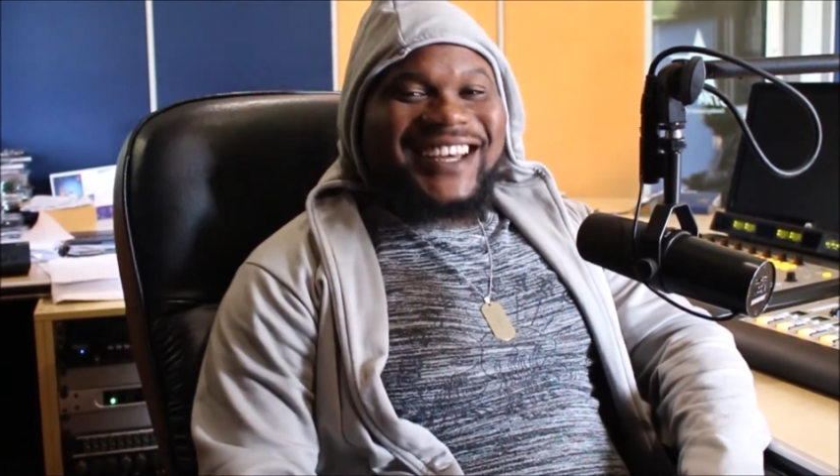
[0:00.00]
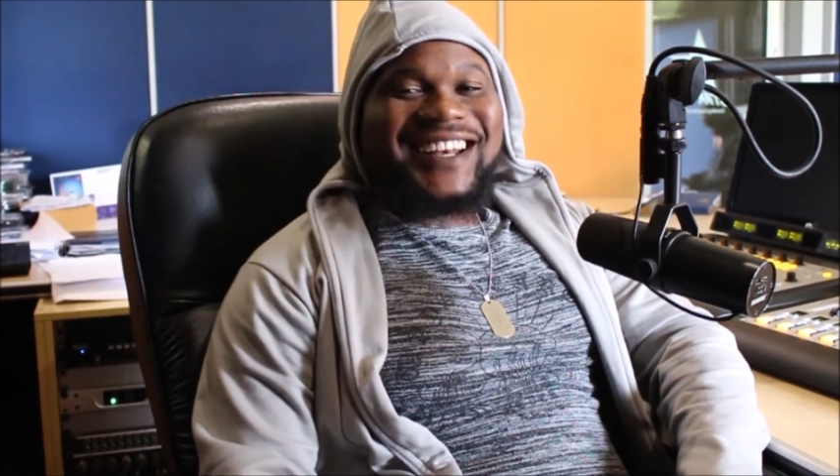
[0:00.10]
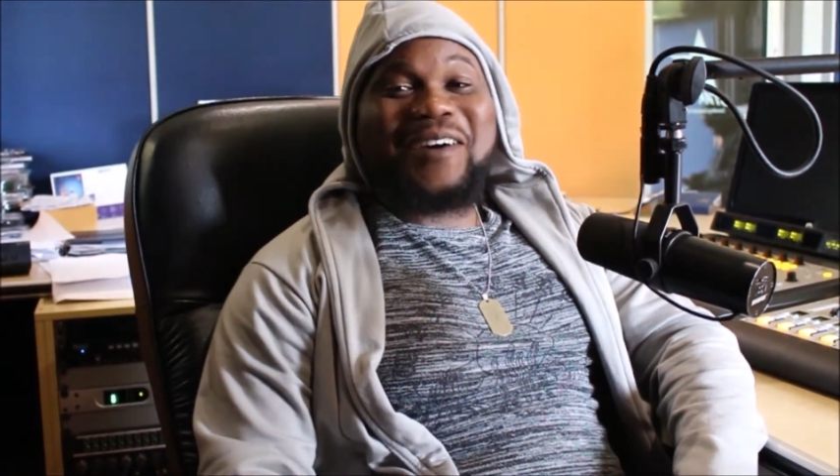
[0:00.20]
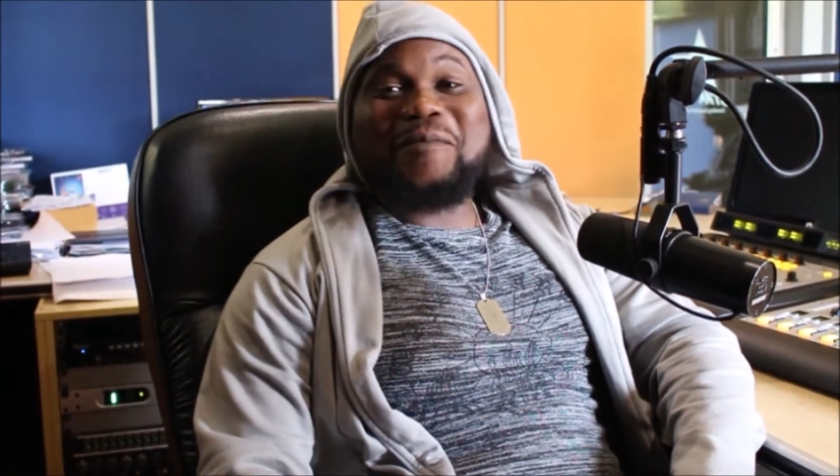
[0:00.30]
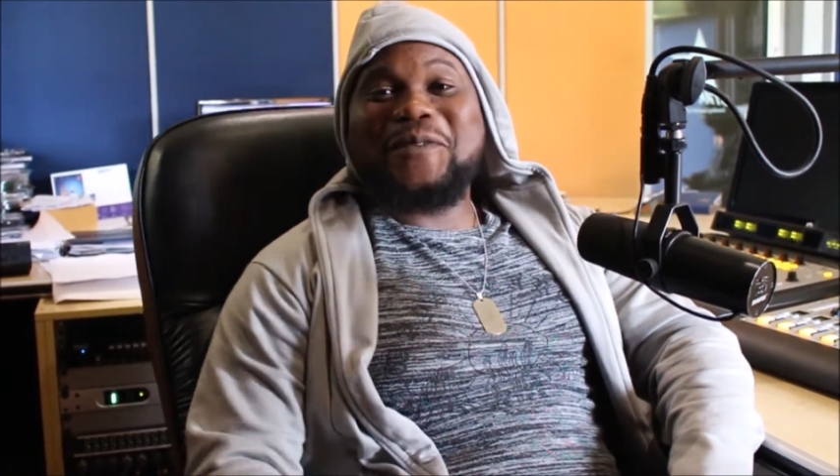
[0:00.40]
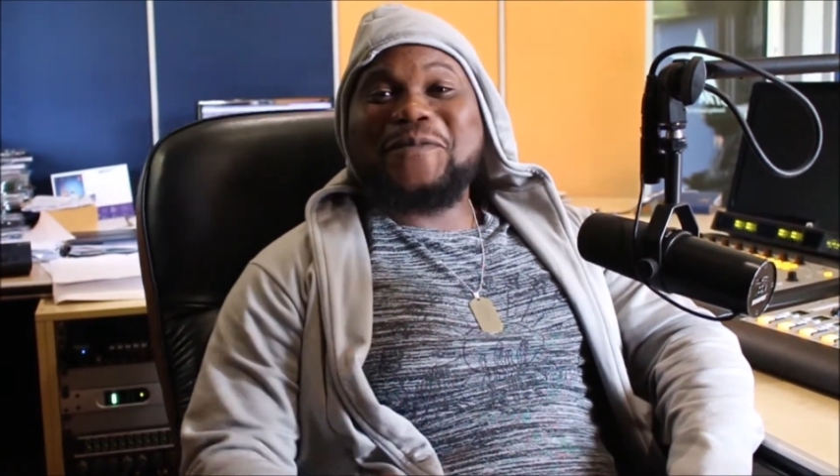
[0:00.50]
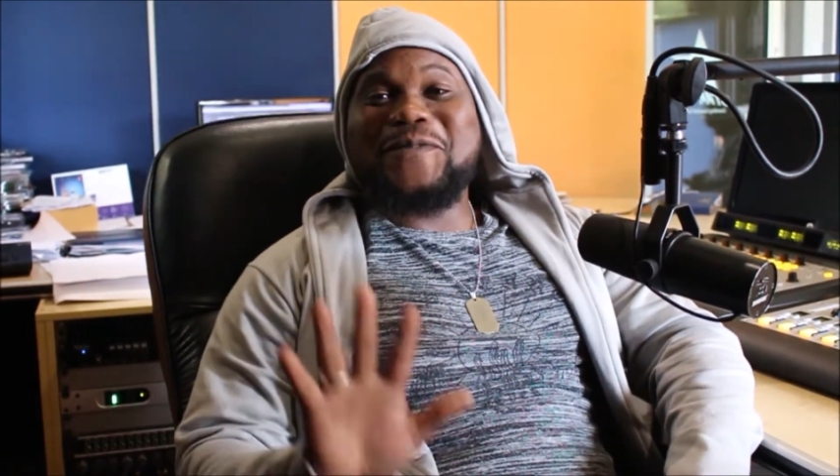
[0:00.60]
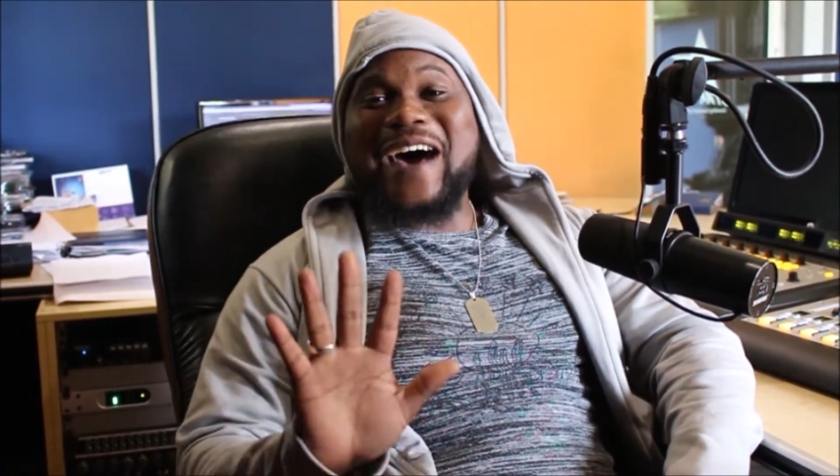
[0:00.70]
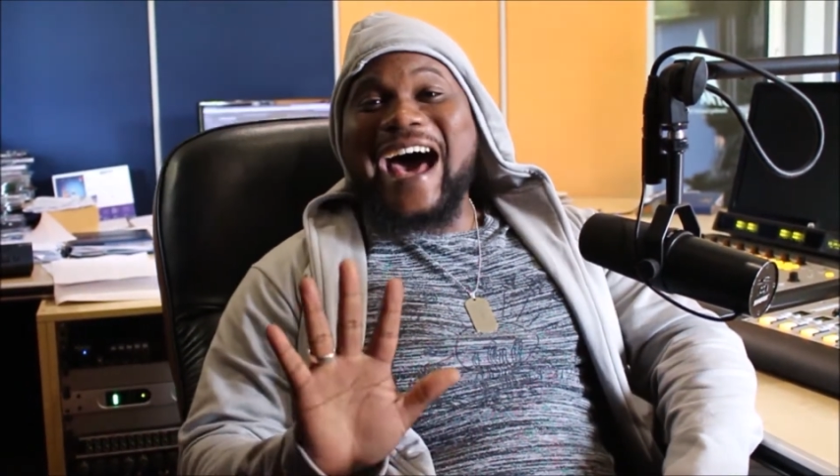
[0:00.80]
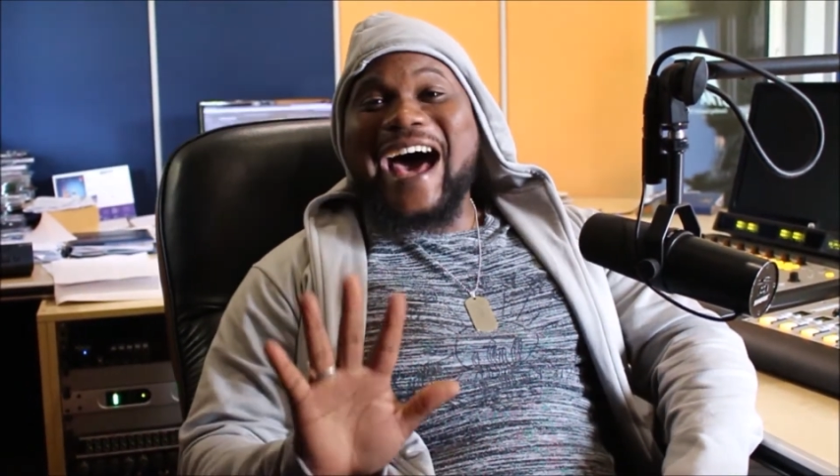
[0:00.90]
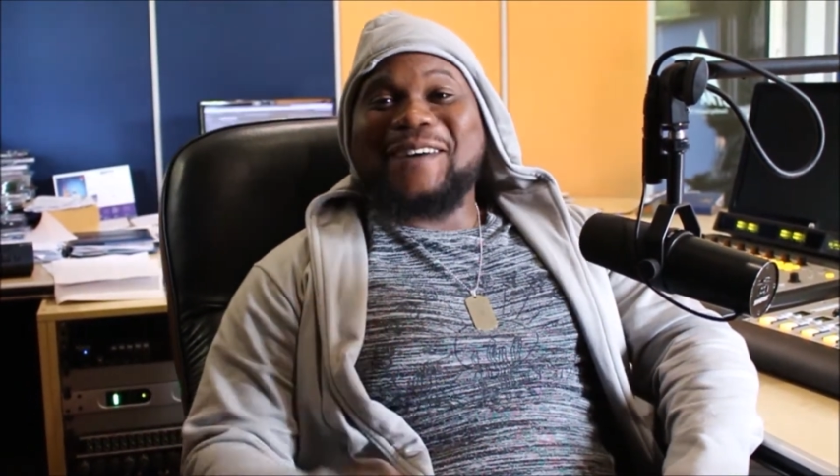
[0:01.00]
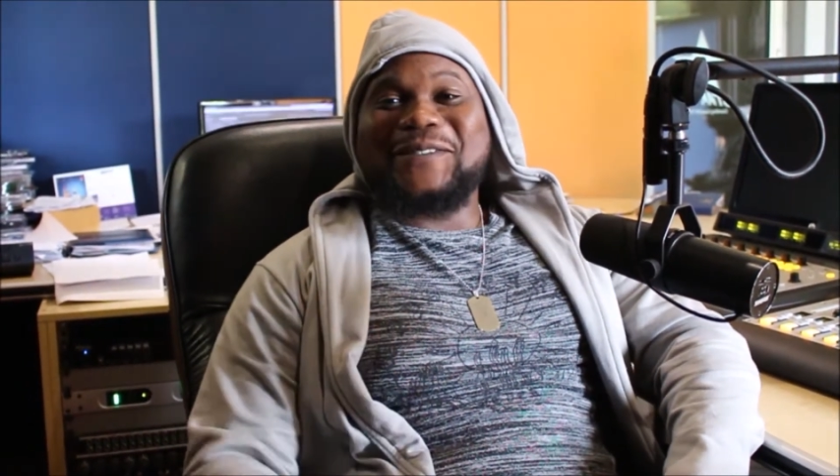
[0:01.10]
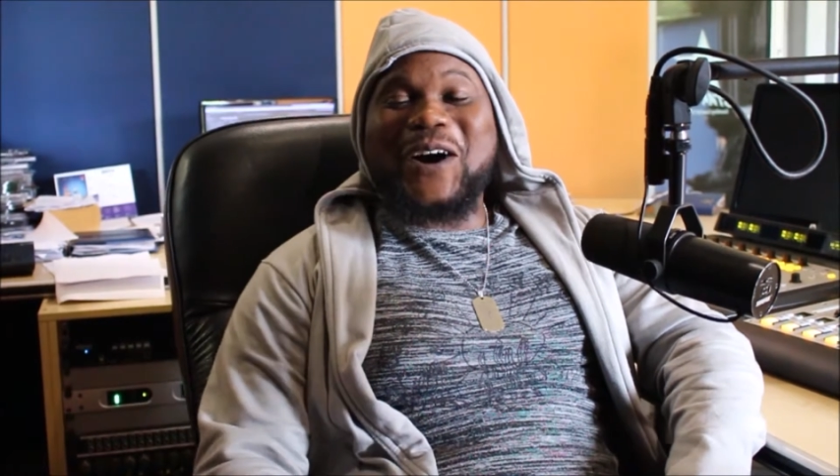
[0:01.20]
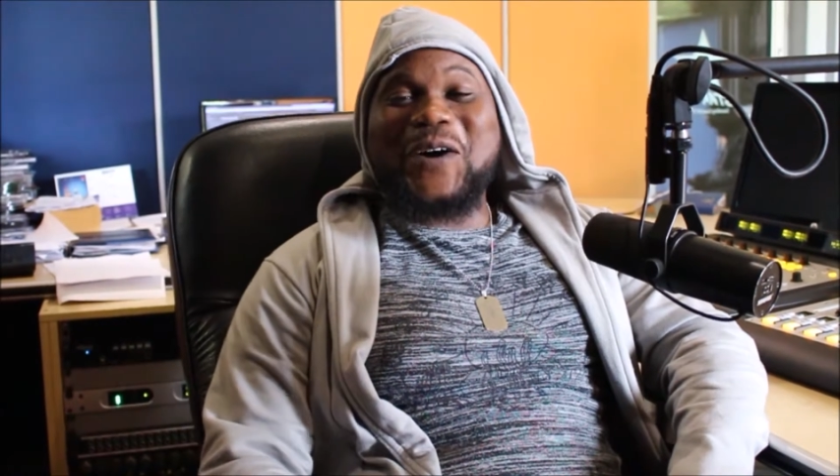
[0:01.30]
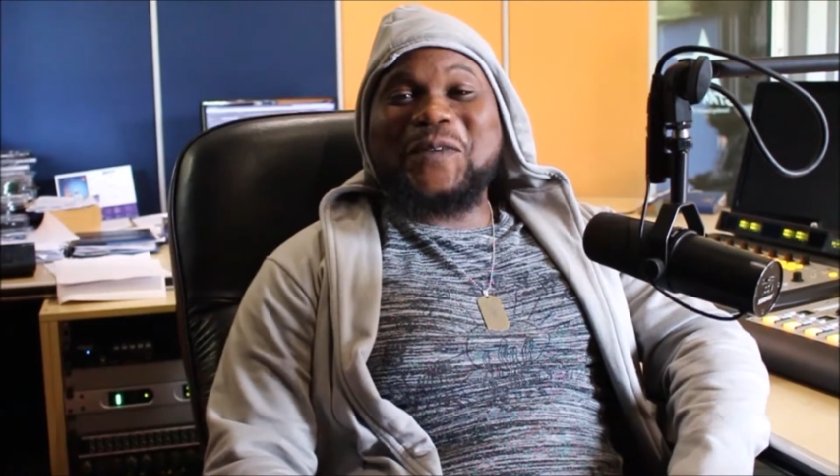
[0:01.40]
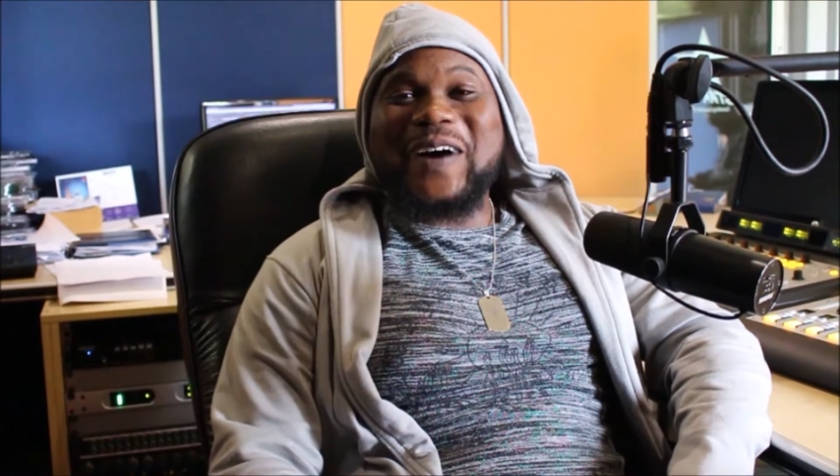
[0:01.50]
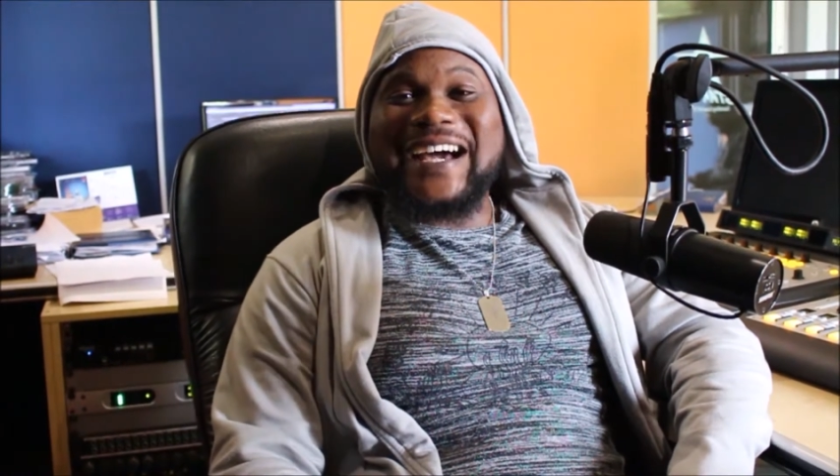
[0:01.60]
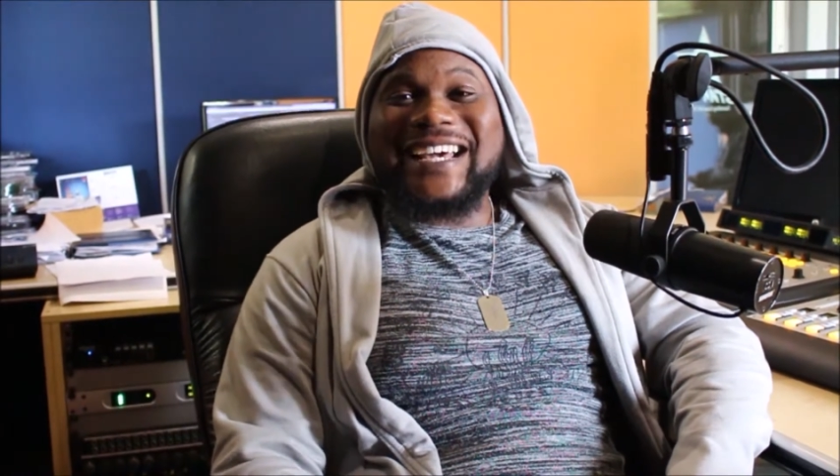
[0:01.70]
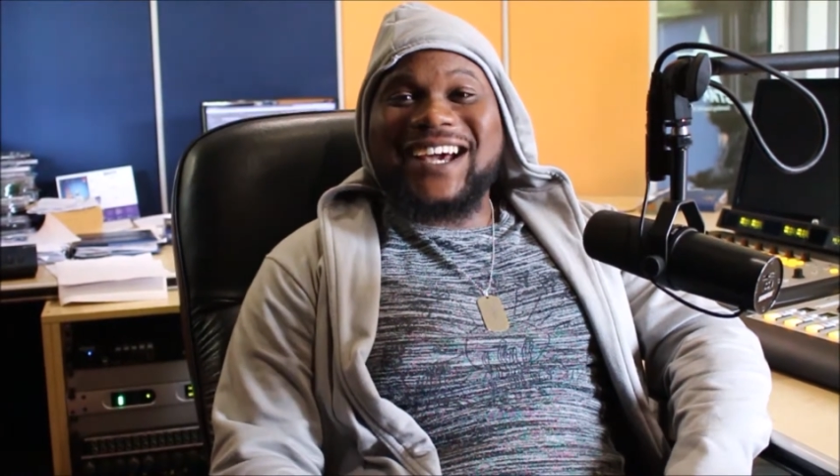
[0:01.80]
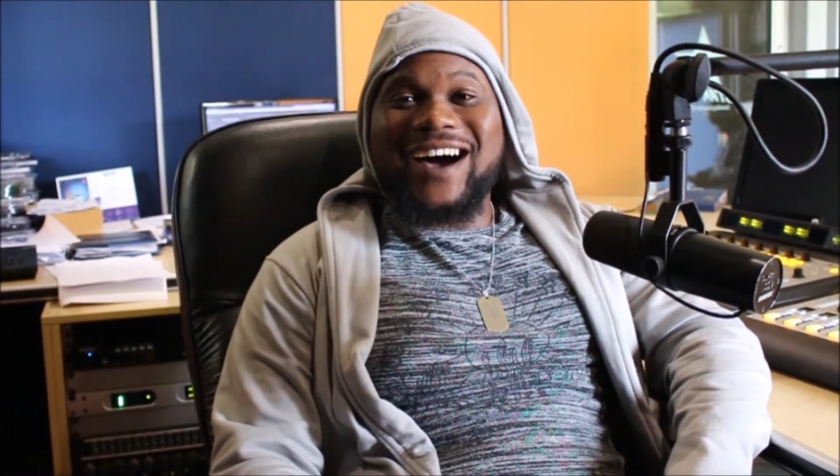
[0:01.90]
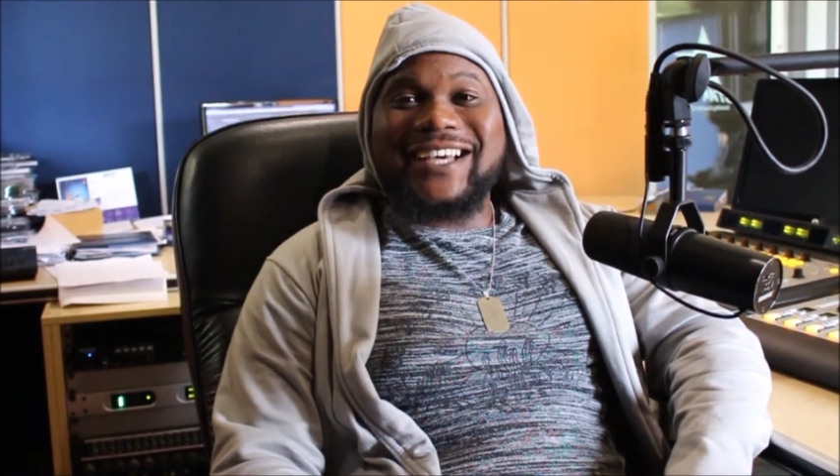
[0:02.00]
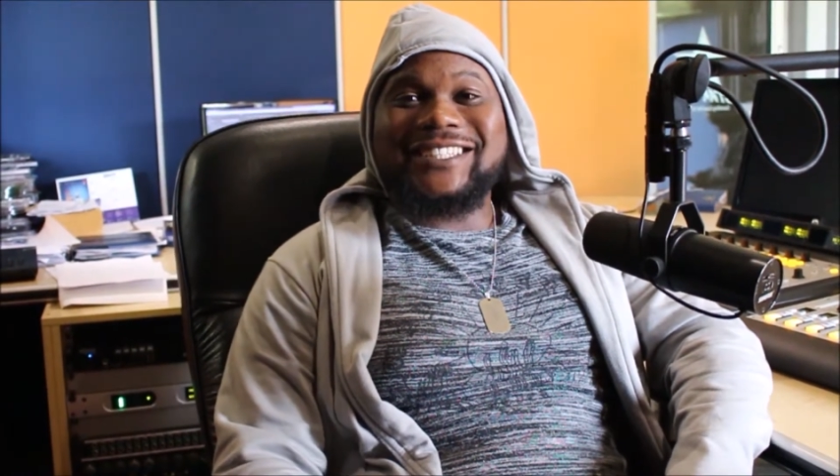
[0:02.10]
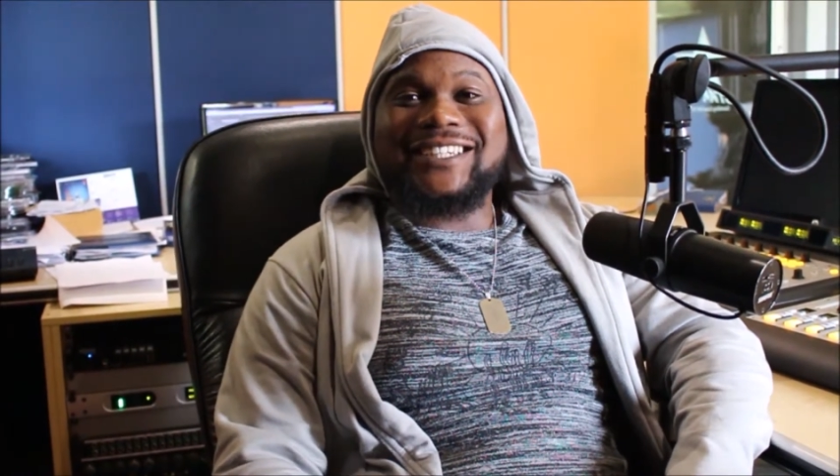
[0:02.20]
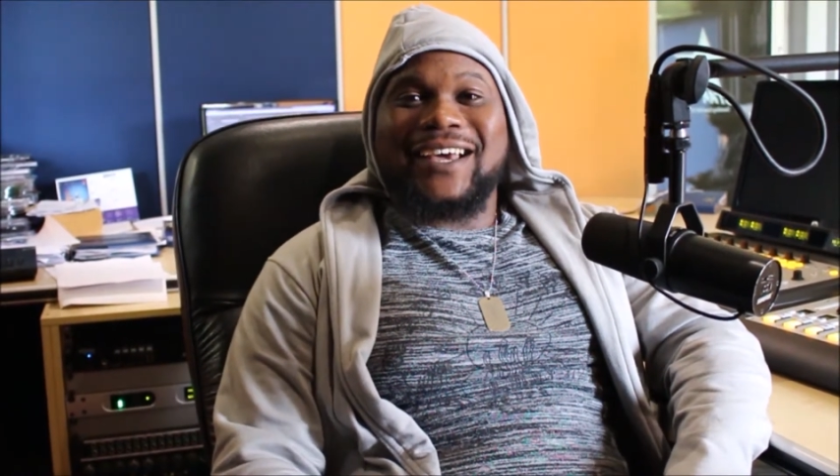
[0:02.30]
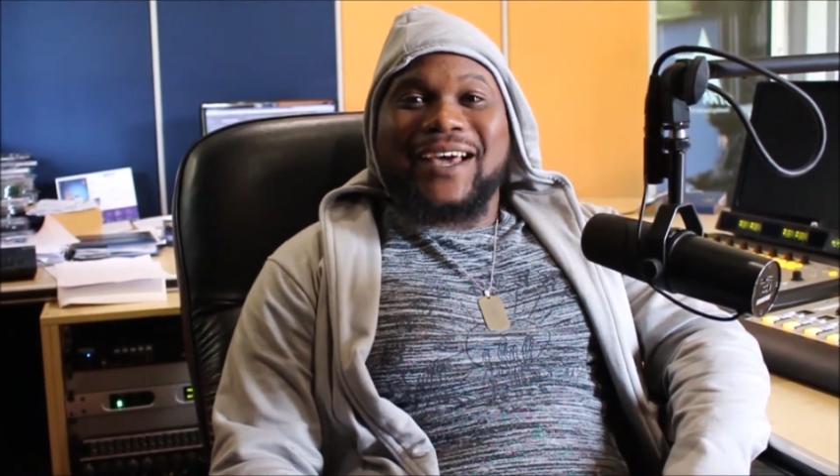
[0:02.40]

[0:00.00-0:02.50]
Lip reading: Number five, oh my gosh.